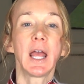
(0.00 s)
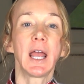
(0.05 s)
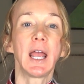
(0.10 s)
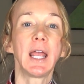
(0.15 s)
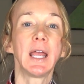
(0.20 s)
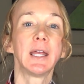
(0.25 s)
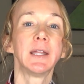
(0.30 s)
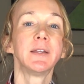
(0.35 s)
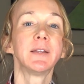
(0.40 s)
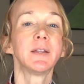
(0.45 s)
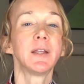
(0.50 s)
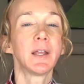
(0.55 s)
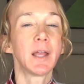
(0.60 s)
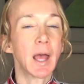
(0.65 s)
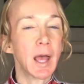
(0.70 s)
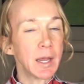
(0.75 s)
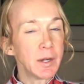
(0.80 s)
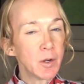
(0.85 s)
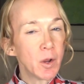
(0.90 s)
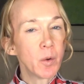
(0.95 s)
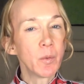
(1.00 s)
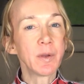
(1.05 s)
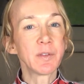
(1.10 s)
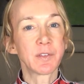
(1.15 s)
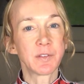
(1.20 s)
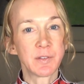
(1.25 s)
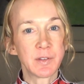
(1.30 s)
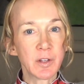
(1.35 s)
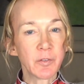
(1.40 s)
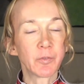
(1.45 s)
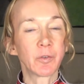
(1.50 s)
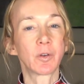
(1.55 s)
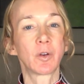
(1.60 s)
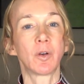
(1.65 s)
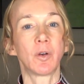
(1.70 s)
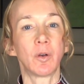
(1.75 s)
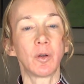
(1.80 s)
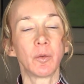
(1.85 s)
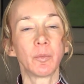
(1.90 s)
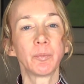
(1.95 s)
And I know it's
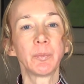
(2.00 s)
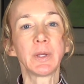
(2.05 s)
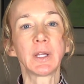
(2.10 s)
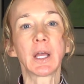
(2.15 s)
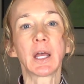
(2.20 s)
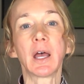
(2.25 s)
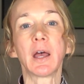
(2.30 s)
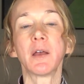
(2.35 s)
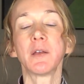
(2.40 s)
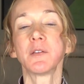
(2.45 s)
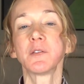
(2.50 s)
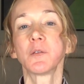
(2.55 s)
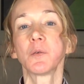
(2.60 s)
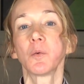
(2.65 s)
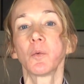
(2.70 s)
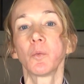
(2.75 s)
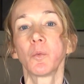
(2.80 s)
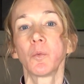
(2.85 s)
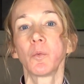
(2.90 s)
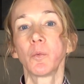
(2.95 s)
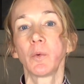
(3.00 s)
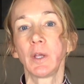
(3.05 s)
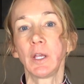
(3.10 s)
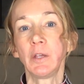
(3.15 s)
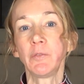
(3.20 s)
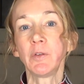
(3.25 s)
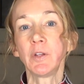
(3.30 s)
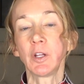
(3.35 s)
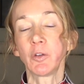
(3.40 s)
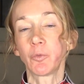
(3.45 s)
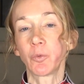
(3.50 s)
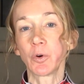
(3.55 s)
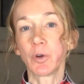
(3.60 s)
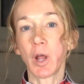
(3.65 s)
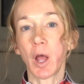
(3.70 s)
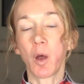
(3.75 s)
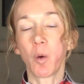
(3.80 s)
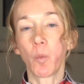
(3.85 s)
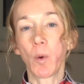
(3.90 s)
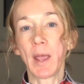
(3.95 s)
difficult because even if we're
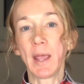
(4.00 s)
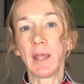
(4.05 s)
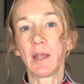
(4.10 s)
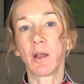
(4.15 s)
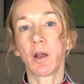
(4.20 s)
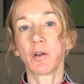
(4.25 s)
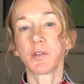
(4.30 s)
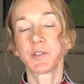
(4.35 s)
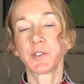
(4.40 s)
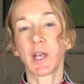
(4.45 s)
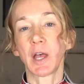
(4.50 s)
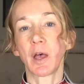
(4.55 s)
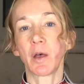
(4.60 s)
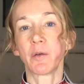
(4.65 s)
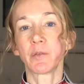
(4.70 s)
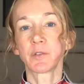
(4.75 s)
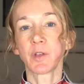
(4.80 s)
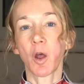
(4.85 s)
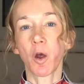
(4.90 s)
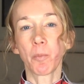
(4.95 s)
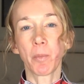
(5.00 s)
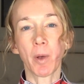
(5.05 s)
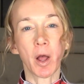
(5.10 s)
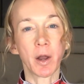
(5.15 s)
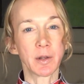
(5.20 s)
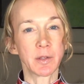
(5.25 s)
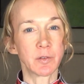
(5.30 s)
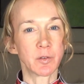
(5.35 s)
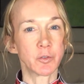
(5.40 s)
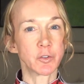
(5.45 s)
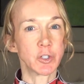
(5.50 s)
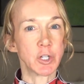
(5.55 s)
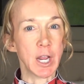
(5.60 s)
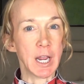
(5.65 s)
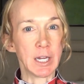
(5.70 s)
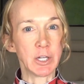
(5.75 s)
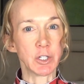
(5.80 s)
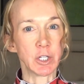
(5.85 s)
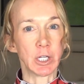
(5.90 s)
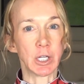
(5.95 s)
not weighing ourselves, our bodies are
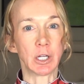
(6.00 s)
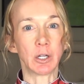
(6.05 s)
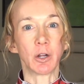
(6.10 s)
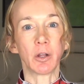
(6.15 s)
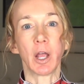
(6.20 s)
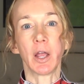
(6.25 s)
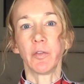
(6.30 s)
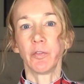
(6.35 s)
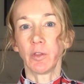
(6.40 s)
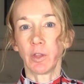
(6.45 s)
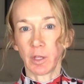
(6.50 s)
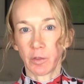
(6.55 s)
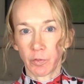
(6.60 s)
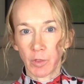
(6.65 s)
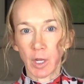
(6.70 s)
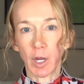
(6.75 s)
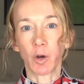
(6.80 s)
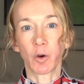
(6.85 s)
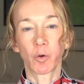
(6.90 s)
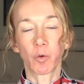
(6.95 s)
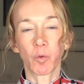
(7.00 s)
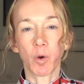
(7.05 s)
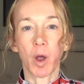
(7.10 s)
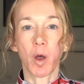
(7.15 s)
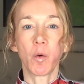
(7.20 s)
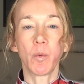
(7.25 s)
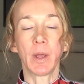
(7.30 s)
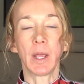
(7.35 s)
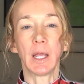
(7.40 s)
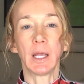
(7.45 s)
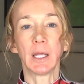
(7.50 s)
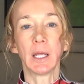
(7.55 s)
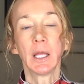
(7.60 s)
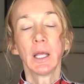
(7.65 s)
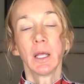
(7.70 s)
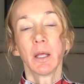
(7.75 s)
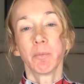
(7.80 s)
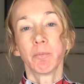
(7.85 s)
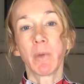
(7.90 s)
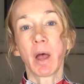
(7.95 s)
changing and they are growing.
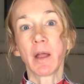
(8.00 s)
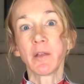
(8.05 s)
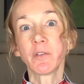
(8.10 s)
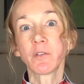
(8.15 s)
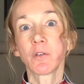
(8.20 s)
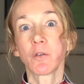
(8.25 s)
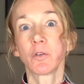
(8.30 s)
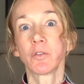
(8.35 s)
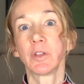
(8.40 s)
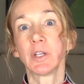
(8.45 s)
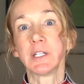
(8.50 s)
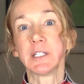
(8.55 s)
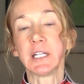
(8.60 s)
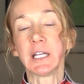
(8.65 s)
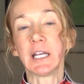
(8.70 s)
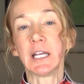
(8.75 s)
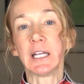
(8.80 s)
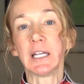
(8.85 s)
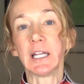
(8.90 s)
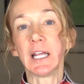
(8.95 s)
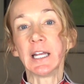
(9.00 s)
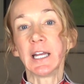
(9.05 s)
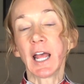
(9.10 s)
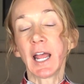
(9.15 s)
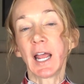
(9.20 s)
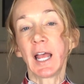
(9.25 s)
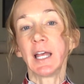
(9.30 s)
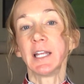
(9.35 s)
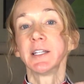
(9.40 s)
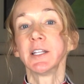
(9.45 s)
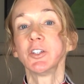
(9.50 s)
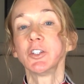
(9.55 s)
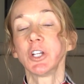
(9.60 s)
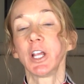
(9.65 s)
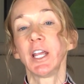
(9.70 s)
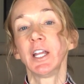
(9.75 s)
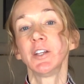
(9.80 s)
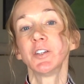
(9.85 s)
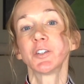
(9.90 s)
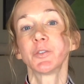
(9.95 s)
Mine certainly did, and I had to
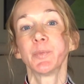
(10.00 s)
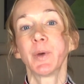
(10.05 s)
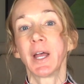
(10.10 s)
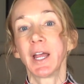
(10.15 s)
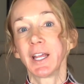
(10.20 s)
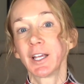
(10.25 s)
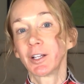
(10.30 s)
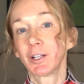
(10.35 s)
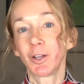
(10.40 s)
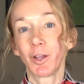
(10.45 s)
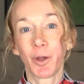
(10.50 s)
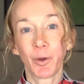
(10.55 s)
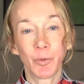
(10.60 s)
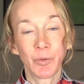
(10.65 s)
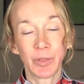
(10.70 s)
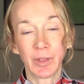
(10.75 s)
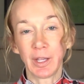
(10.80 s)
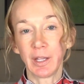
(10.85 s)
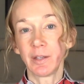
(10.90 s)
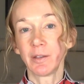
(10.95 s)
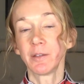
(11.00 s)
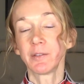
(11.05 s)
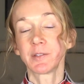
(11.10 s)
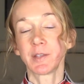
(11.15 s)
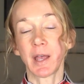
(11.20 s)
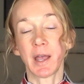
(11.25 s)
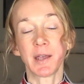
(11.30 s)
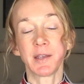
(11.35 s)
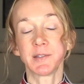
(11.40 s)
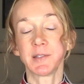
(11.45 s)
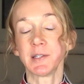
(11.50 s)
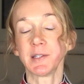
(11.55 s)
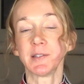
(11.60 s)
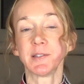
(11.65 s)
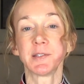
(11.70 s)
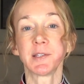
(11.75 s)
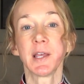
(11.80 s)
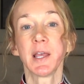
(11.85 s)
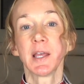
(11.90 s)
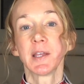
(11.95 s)
change my clothing
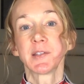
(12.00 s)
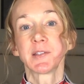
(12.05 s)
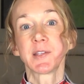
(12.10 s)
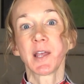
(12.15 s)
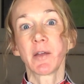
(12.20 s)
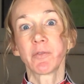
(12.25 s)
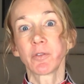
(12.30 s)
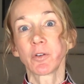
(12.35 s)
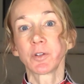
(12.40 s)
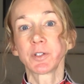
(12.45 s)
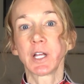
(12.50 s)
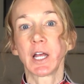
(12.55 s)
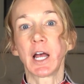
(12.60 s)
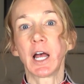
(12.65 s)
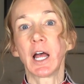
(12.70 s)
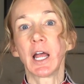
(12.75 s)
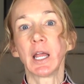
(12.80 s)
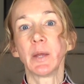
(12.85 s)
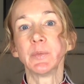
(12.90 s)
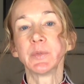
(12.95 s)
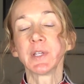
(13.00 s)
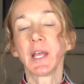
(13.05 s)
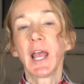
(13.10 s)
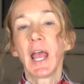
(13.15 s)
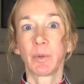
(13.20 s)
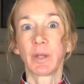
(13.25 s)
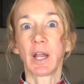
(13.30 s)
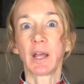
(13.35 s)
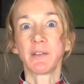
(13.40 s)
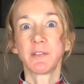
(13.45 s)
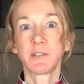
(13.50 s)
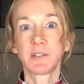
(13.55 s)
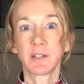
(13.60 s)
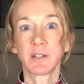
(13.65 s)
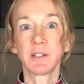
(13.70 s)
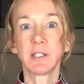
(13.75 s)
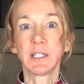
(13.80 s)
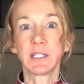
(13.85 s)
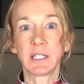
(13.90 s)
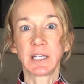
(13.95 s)
sizes several times, but I
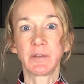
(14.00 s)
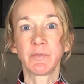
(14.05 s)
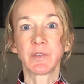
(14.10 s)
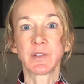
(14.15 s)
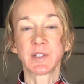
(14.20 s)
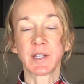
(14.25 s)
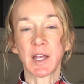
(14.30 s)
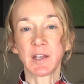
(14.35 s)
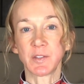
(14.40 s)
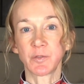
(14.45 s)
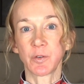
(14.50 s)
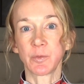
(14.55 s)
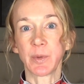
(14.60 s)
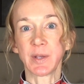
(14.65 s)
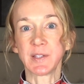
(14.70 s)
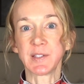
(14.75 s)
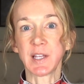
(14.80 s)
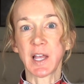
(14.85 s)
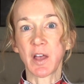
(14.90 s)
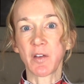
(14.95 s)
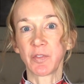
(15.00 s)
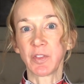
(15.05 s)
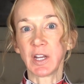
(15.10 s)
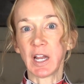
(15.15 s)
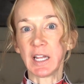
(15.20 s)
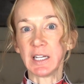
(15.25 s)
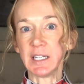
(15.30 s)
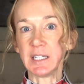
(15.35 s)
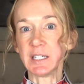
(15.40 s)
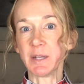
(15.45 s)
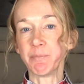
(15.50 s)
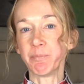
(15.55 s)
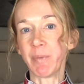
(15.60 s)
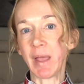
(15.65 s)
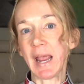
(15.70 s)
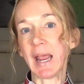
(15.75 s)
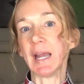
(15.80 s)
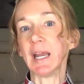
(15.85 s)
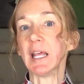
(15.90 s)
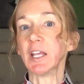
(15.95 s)
still need to emphasize for myself that I need to
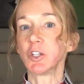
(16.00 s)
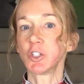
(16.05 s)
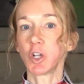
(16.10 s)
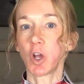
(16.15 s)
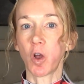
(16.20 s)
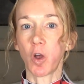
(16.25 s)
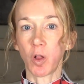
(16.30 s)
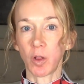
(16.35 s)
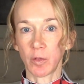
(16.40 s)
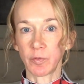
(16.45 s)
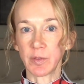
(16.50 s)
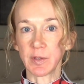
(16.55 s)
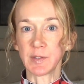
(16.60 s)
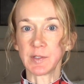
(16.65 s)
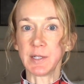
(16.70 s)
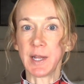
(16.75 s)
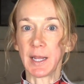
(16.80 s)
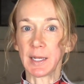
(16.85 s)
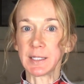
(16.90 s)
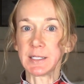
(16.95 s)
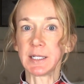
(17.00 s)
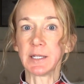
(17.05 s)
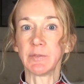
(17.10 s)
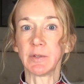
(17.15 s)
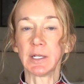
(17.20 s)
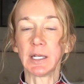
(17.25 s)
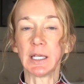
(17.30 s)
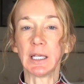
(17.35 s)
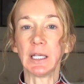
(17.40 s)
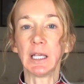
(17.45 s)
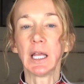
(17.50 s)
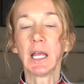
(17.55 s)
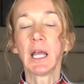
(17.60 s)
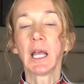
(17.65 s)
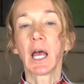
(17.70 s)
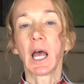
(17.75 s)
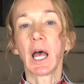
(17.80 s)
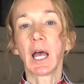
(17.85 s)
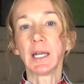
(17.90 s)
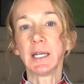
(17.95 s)
banish all of this negativity.
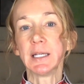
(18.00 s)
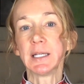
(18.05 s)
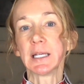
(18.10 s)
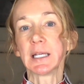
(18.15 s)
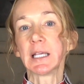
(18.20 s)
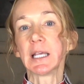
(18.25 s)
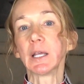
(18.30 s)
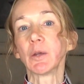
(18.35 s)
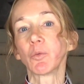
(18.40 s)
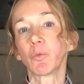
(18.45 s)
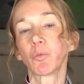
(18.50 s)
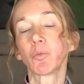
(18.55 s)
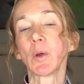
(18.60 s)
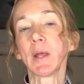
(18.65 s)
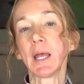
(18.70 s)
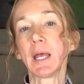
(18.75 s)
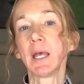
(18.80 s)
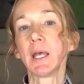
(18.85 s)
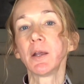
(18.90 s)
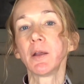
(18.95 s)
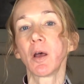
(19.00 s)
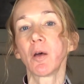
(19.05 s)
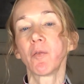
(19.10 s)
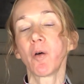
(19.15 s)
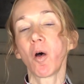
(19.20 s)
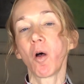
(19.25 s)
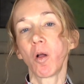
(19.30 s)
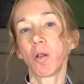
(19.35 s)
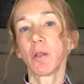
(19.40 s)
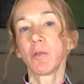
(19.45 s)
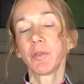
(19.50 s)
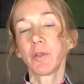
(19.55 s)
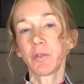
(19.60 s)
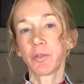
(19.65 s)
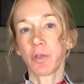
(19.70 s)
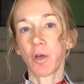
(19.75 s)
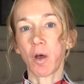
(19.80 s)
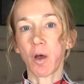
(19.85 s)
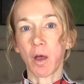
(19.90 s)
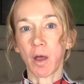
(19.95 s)
I need to get rid of all of the
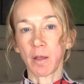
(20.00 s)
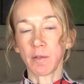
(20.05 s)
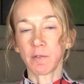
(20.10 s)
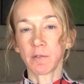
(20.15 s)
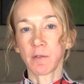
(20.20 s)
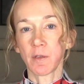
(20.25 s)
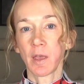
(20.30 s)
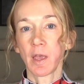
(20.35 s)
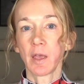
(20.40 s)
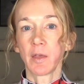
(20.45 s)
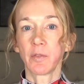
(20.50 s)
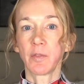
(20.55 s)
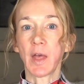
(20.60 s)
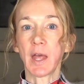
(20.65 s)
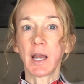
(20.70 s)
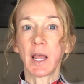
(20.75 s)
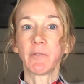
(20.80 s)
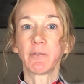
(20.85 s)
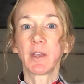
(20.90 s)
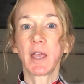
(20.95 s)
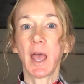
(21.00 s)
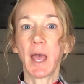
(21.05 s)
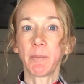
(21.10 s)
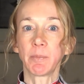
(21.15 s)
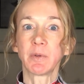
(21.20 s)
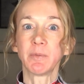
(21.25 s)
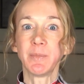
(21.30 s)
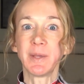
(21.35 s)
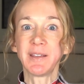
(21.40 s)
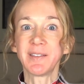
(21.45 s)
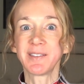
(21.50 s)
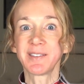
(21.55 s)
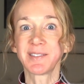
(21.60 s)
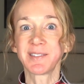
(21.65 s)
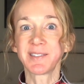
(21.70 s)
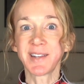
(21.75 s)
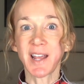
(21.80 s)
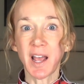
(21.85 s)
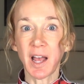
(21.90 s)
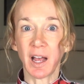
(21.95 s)
thoughts that have kept me
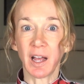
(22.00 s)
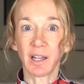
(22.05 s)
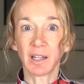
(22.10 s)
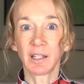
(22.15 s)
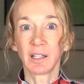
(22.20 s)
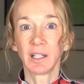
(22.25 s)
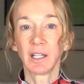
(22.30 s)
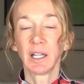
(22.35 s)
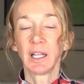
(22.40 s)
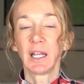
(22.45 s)
stuck.